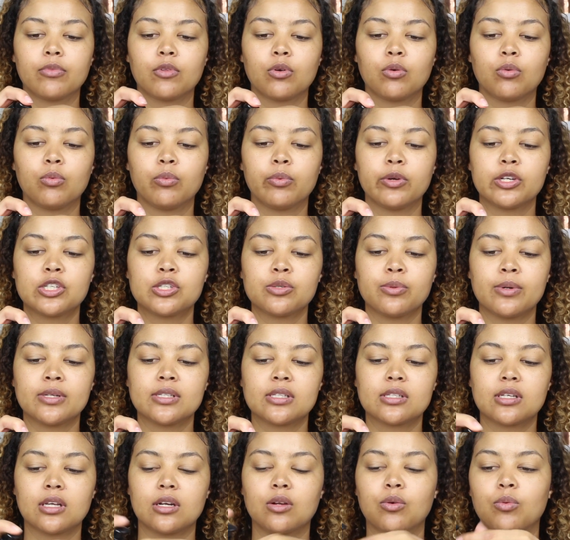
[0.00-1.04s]
which
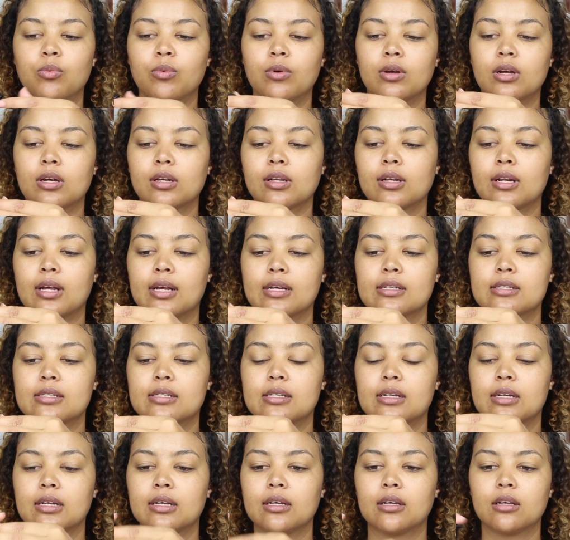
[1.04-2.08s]
one's gonna work
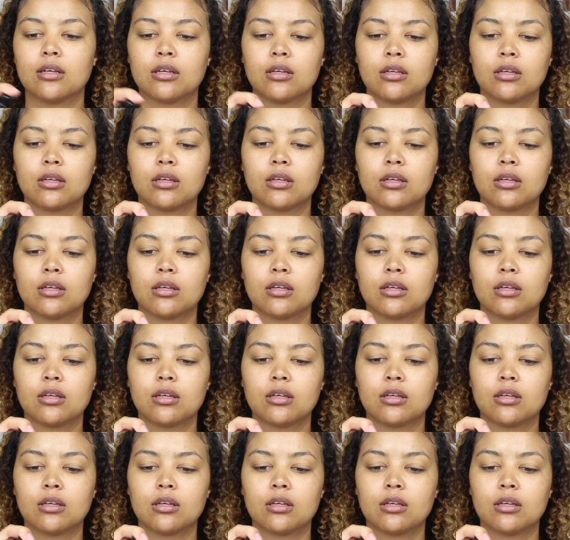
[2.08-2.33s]
nicely.